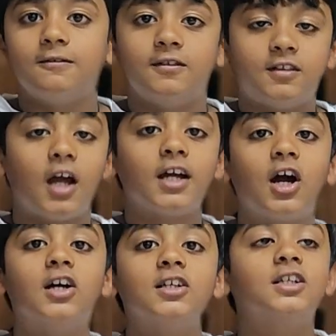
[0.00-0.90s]

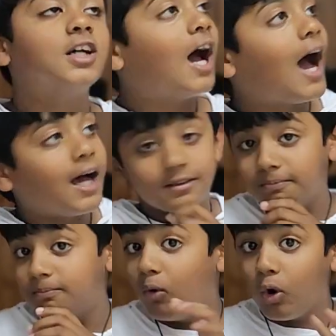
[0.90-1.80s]
Zygarde
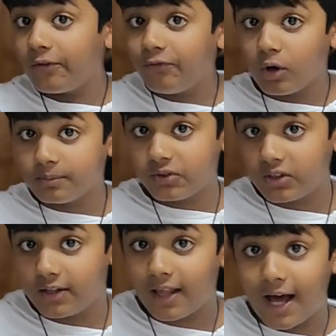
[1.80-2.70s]
has more forms
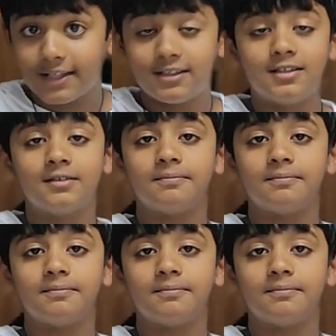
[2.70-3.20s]
than that.